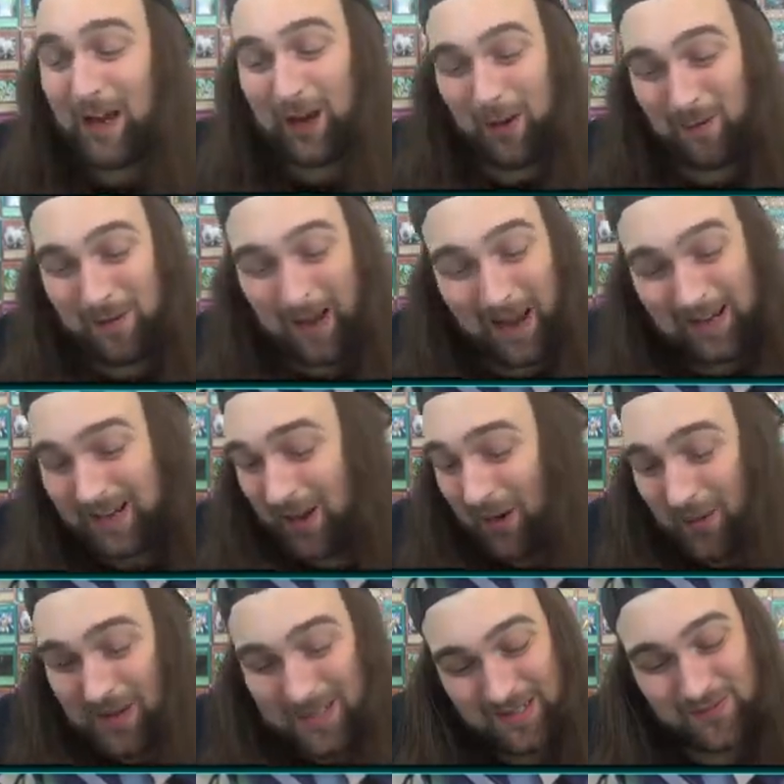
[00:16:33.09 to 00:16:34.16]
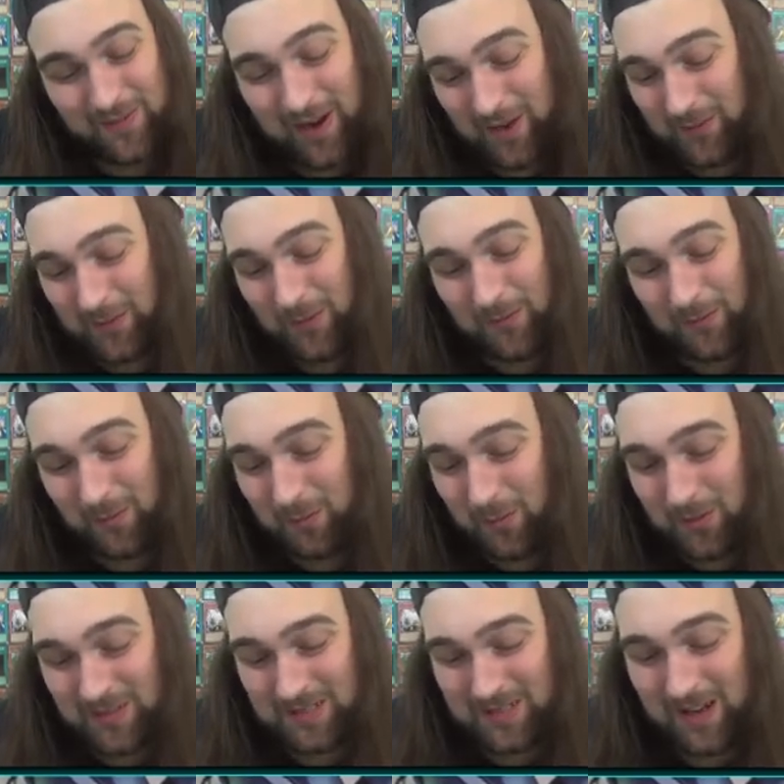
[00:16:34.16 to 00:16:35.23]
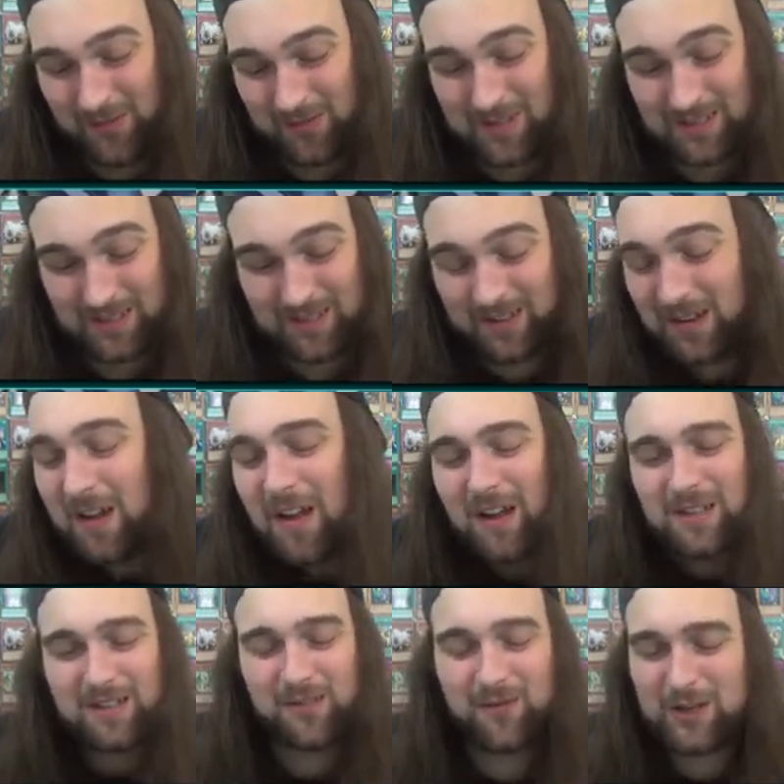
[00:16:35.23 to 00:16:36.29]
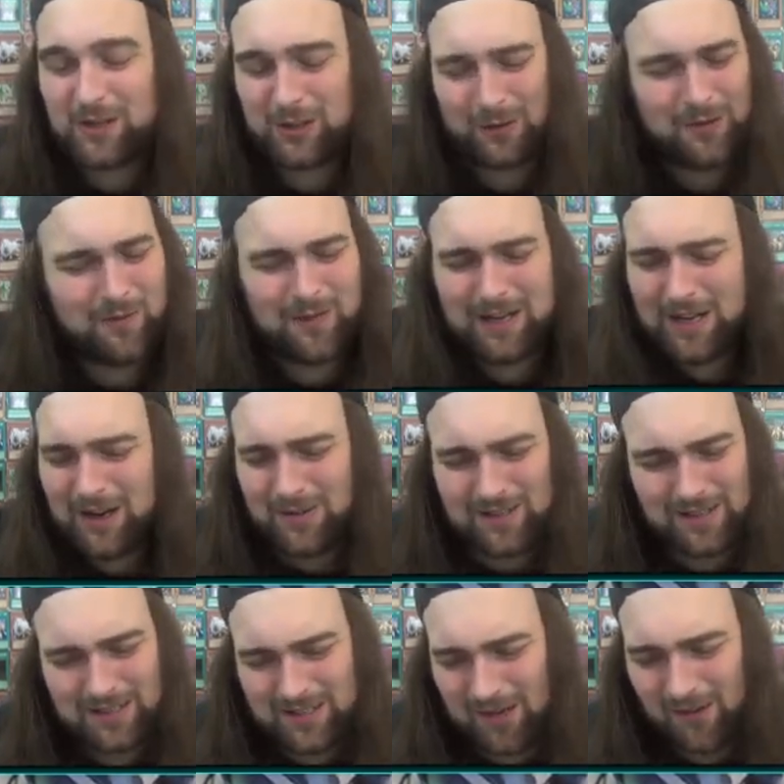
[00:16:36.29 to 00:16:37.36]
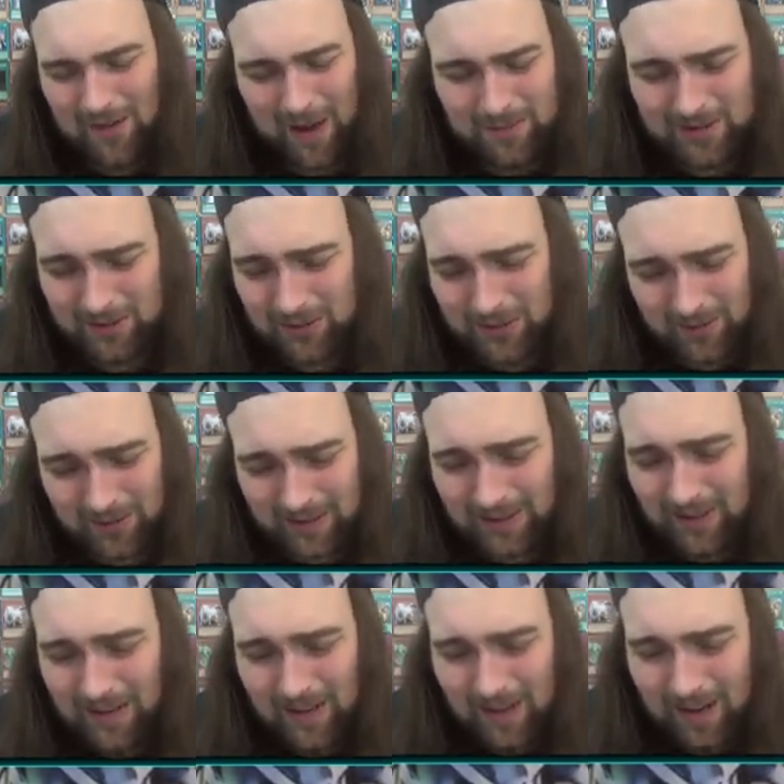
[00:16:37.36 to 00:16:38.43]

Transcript: here, but I can always find room for more stuff to, to feature in videos and stuff, absolutely.